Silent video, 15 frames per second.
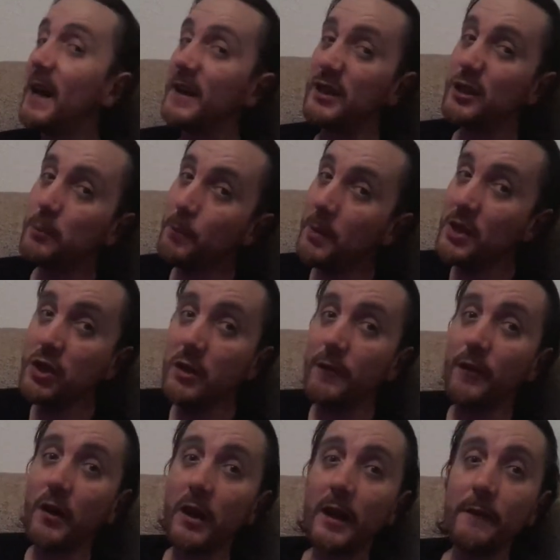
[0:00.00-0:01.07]
and especially
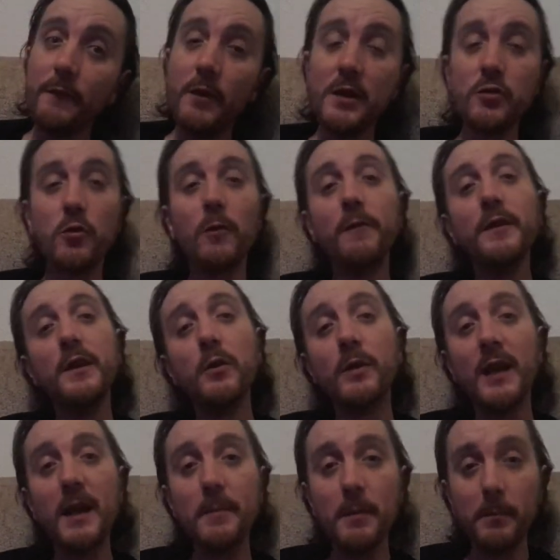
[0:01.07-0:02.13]
if you like retro
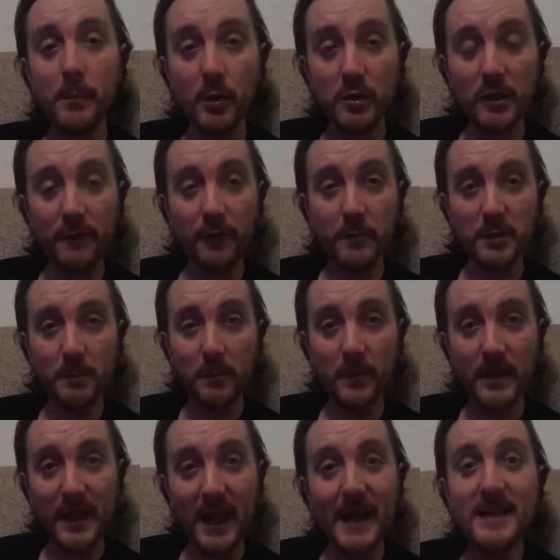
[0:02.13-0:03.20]
video gaming music from
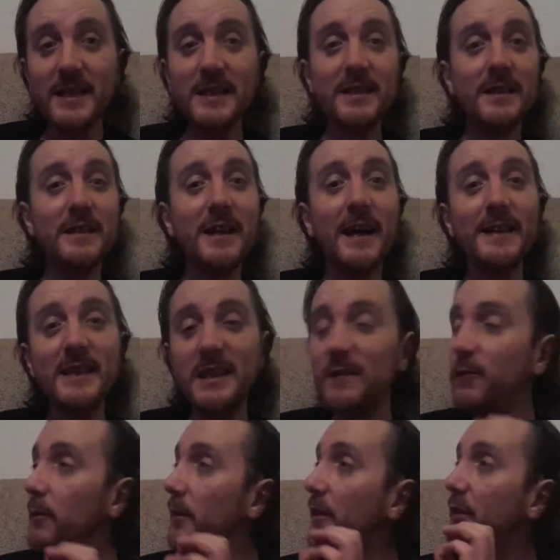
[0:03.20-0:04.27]
the 80s and
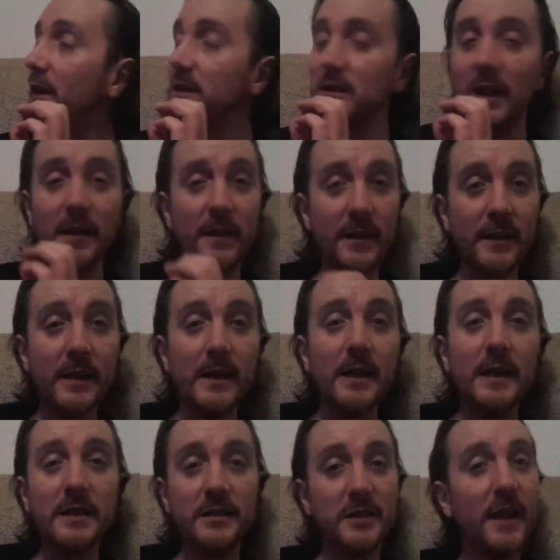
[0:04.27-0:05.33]
90s, from the things like the
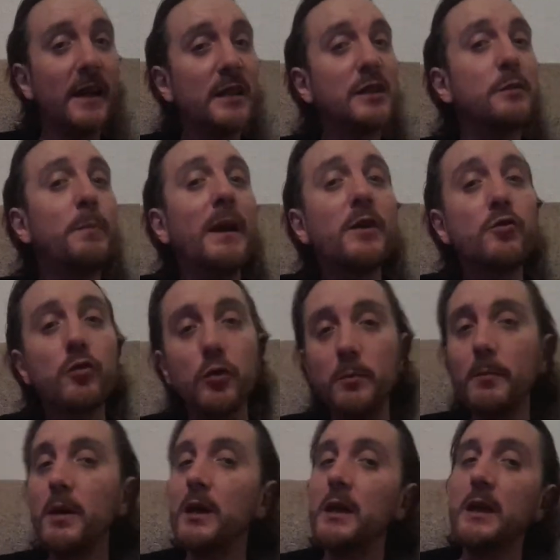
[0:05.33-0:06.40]
ZX
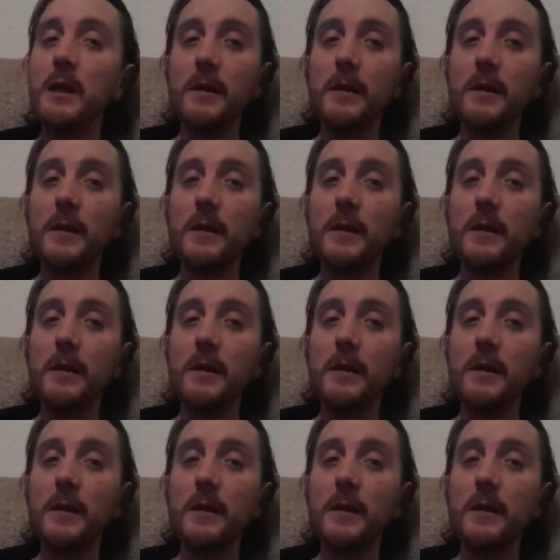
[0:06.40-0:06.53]
Spectrum,